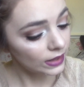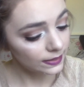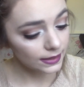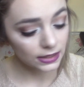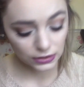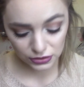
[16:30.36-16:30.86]

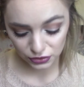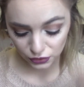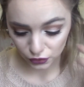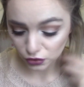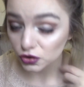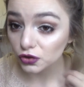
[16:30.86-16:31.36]
That doesn't
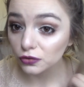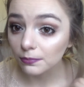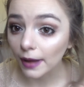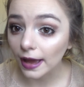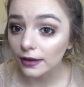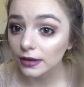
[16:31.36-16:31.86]
look too
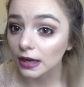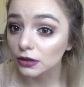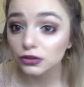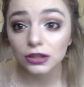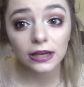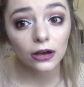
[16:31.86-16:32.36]
bad
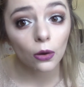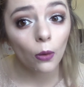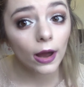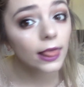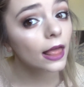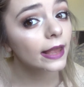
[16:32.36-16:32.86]
actually. I
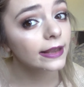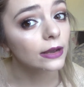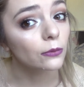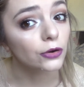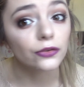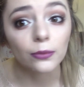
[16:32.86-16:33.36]
quite like
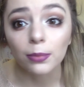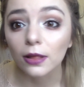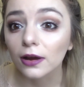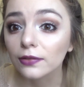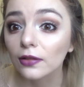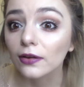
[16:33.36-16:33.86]
it when it's
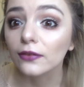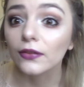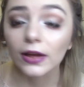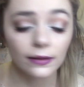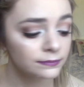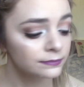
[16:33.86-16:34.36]
applied like that.